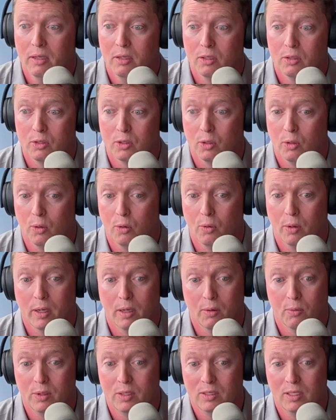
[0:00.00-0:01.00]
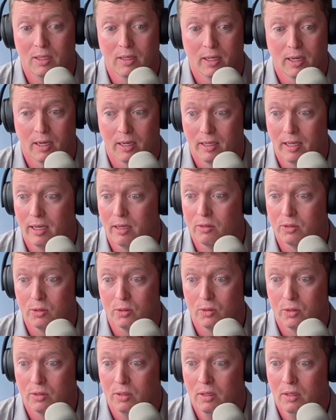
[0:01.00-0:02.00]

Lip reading: So we see that at council.